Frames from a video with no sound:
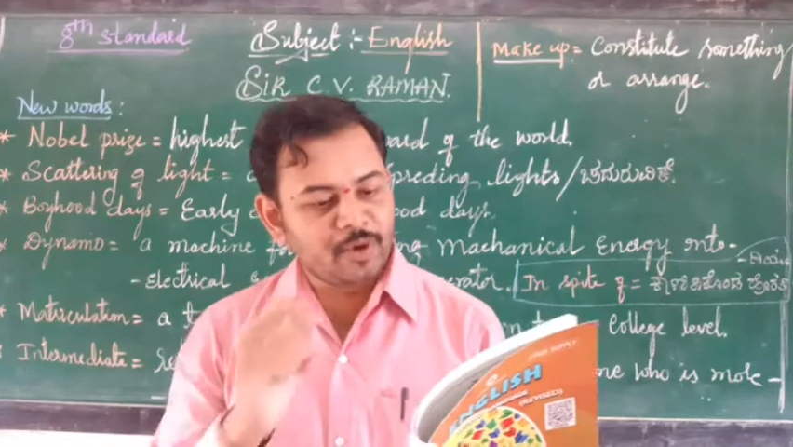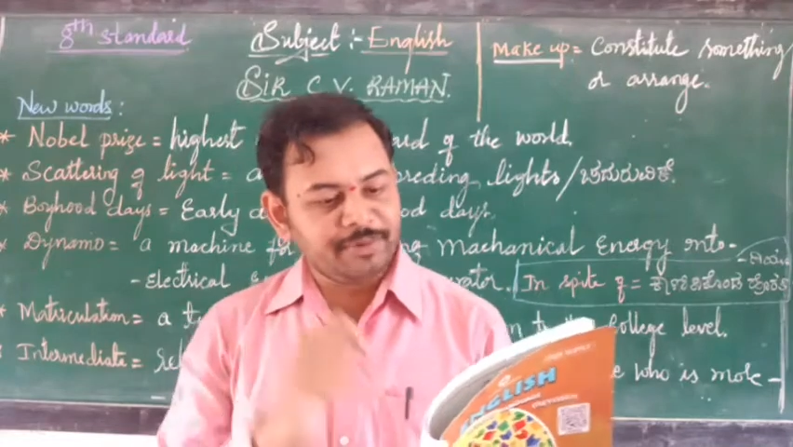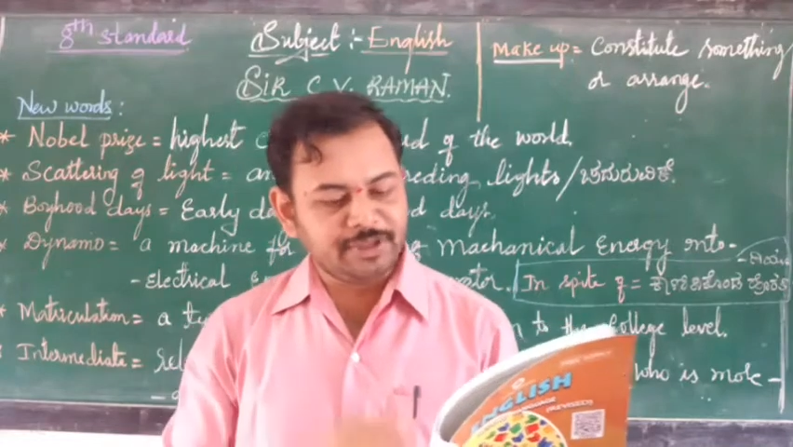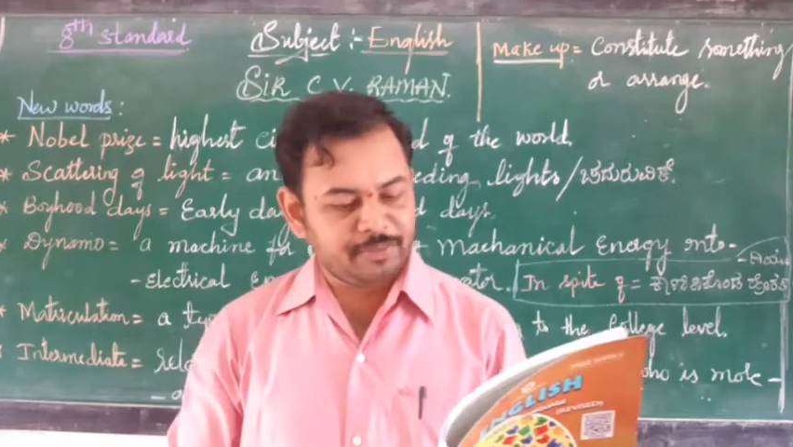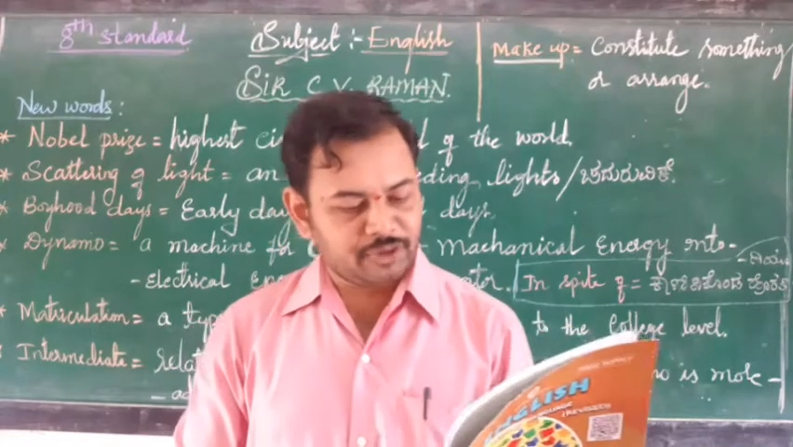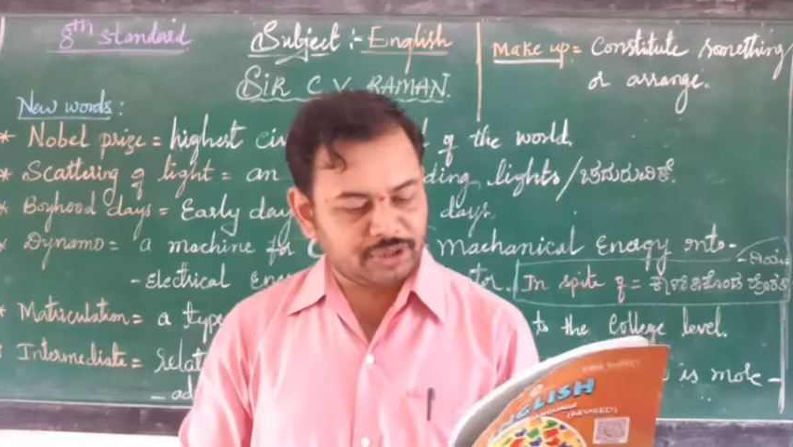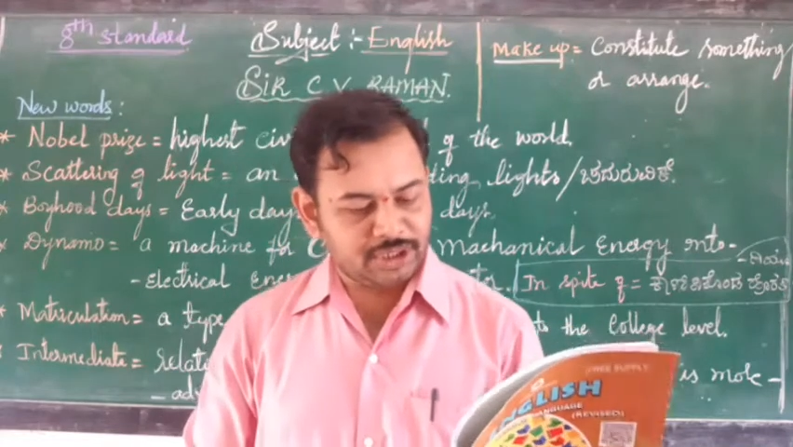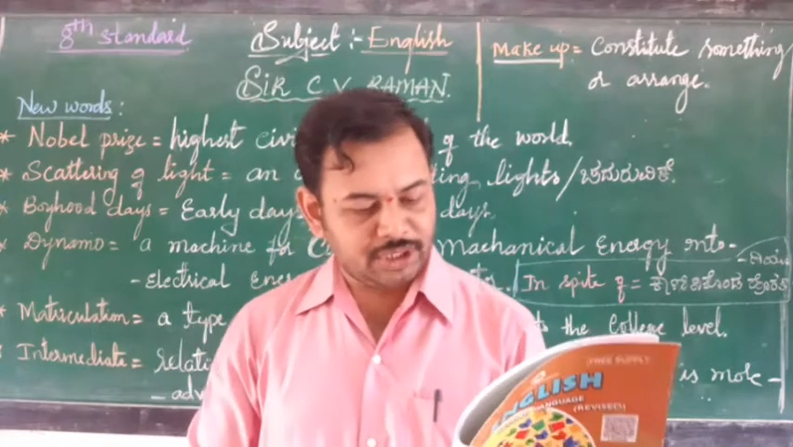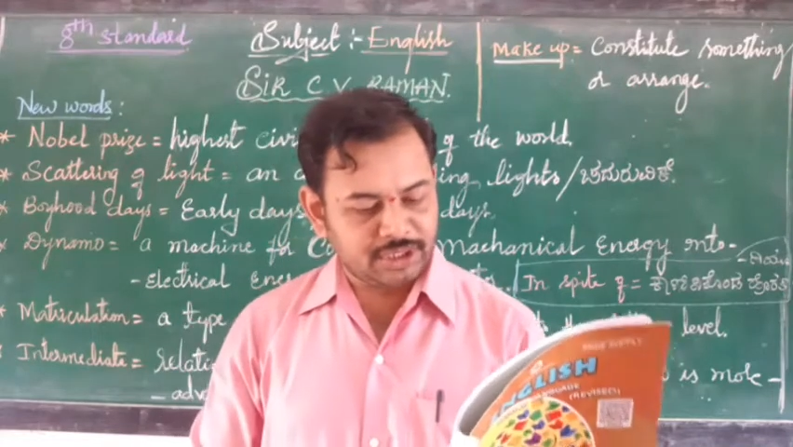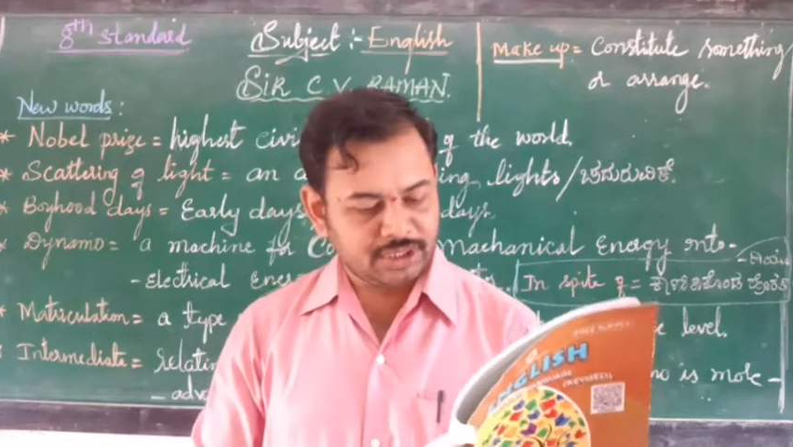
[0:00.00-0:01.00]
open the book,
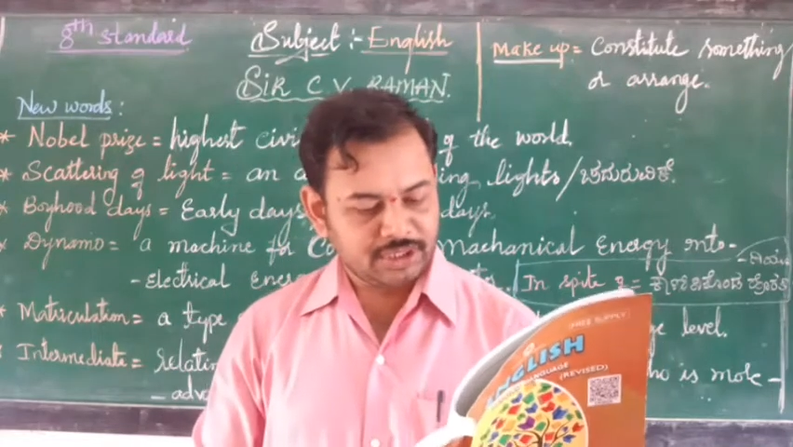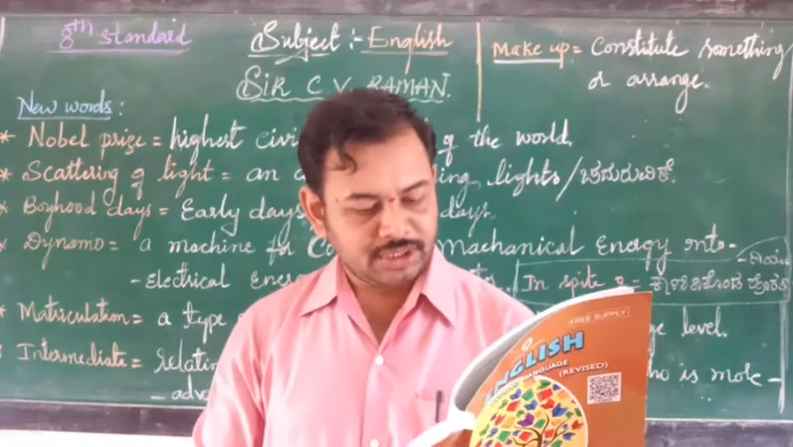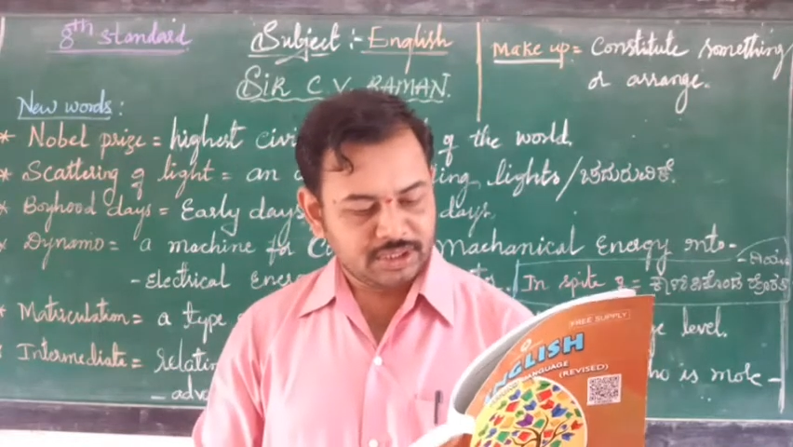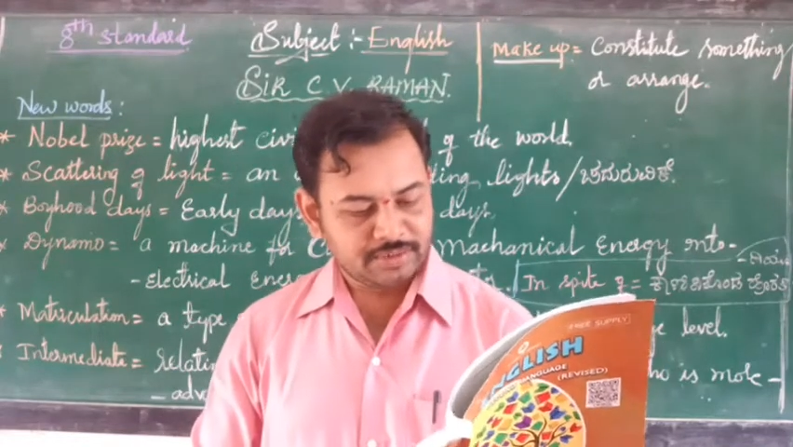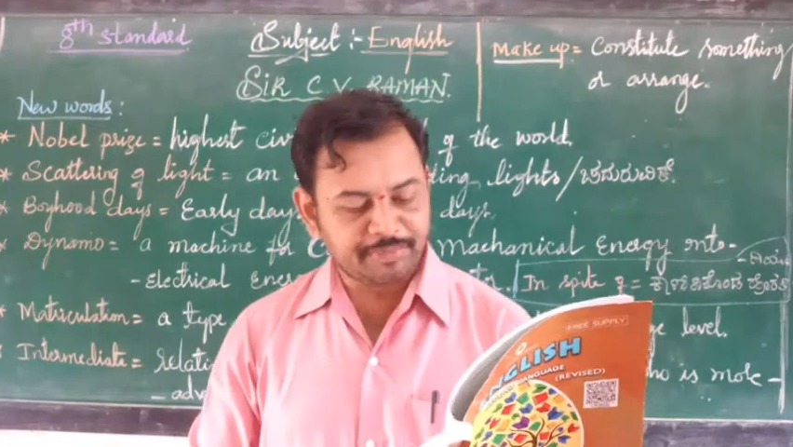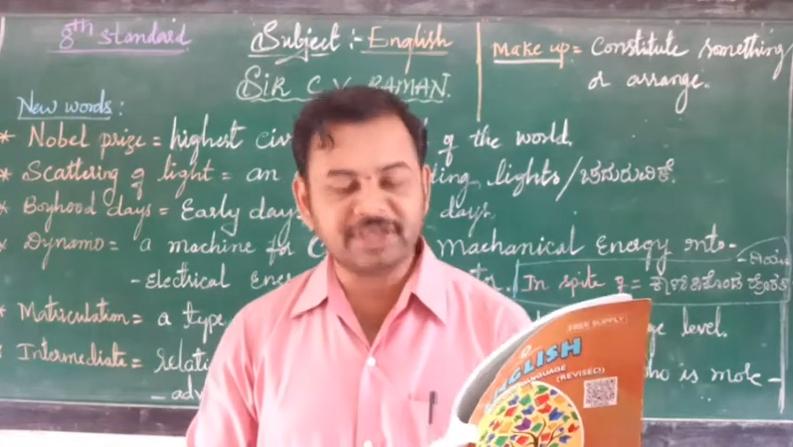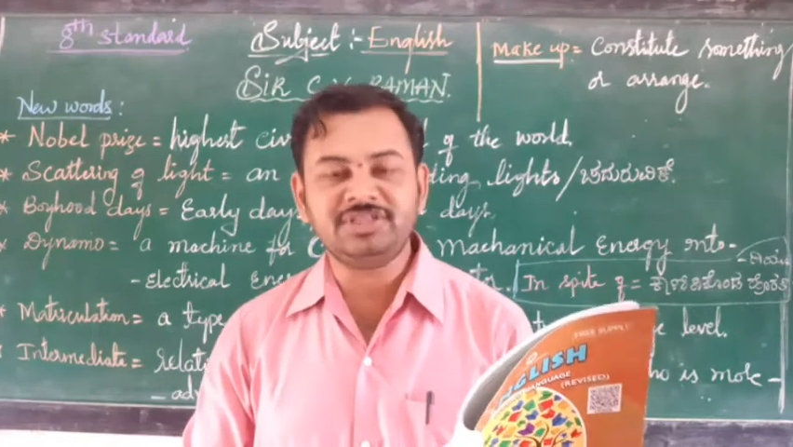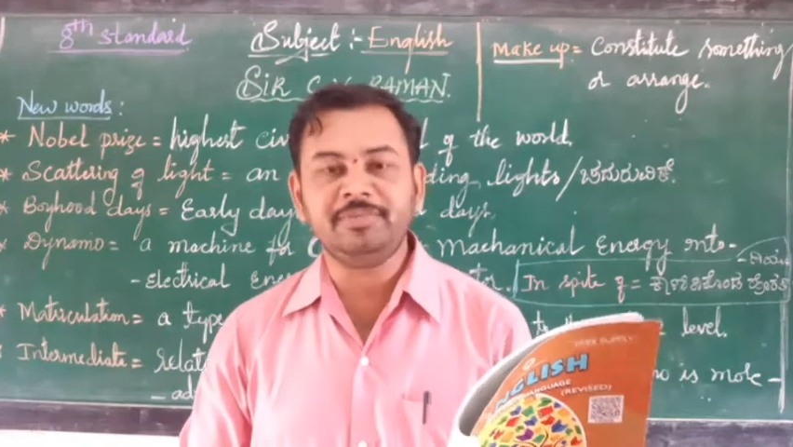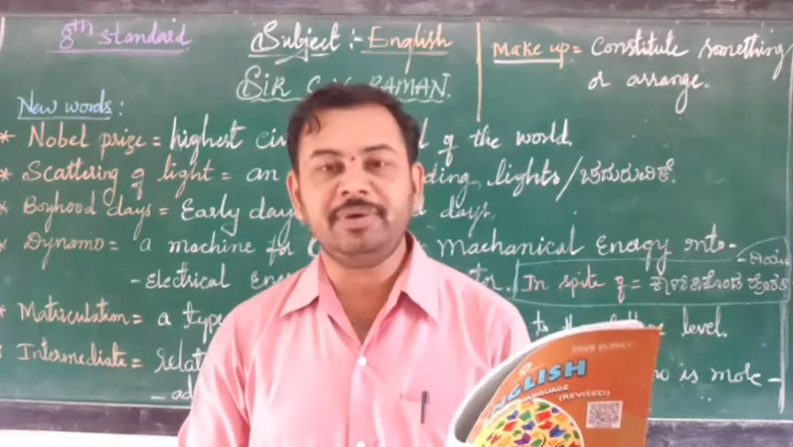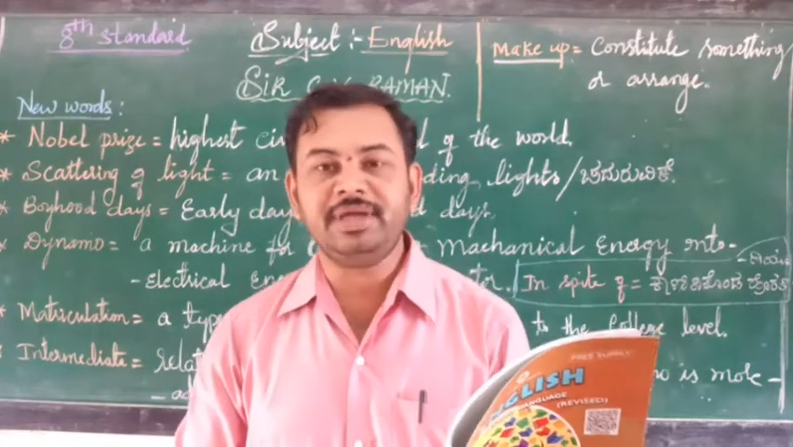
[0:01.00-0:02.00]
page
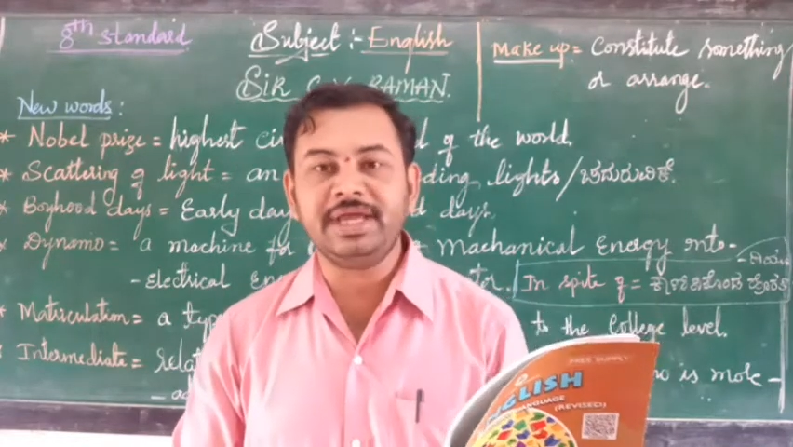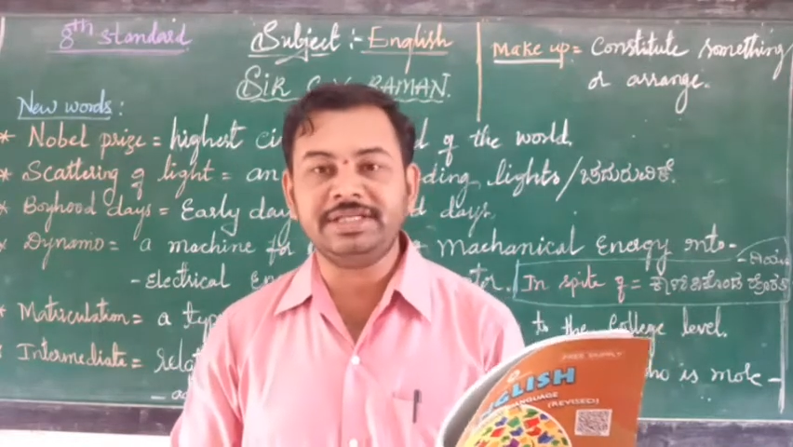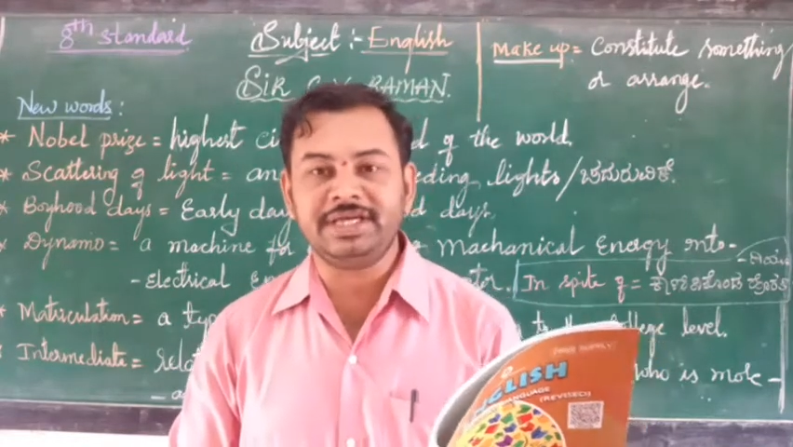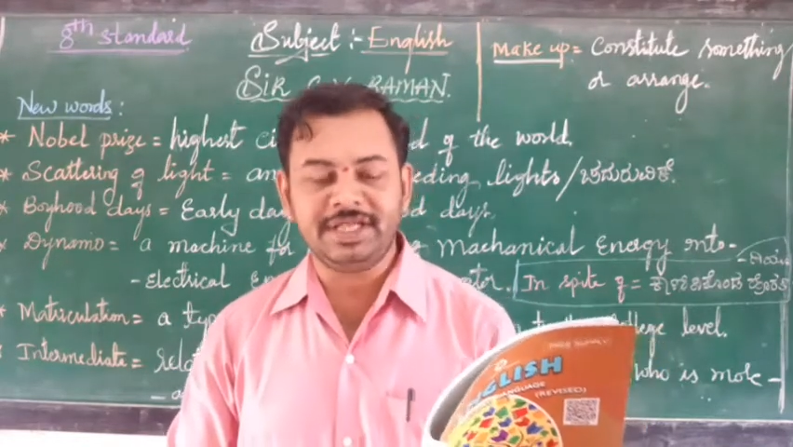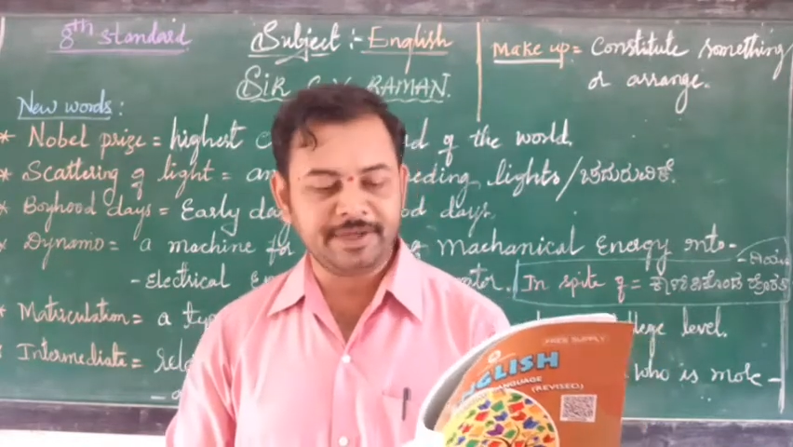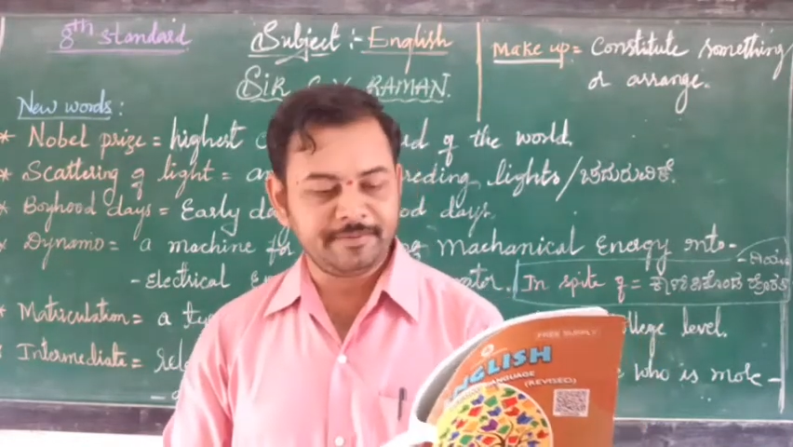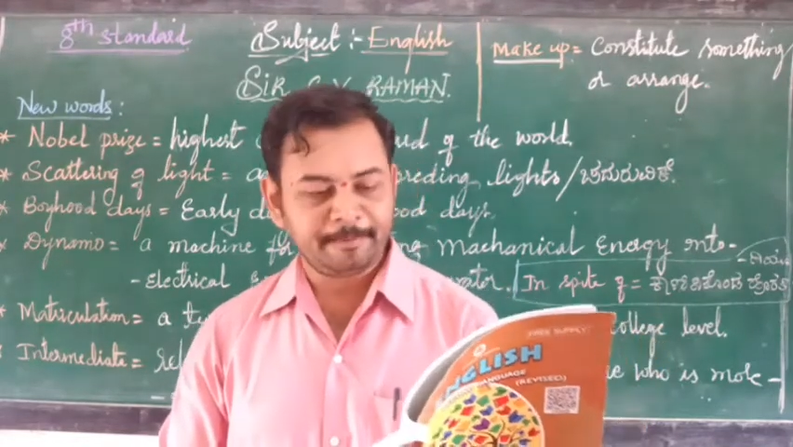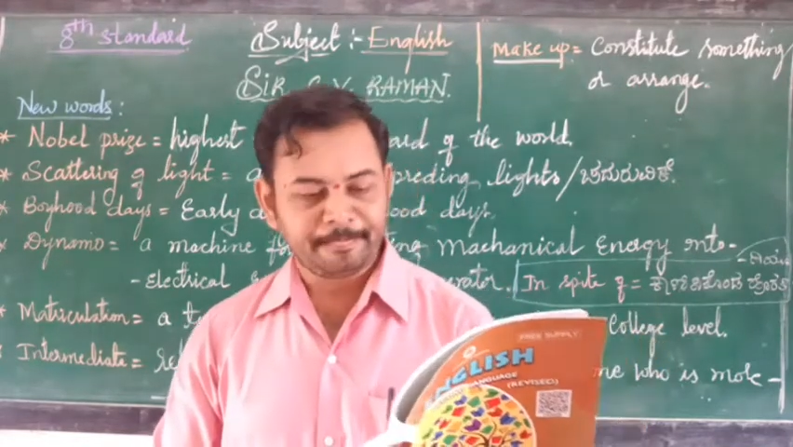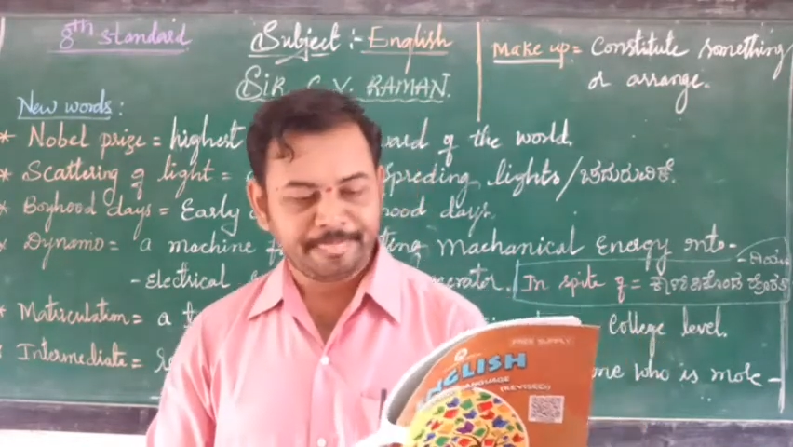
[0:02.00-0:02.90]
number 18.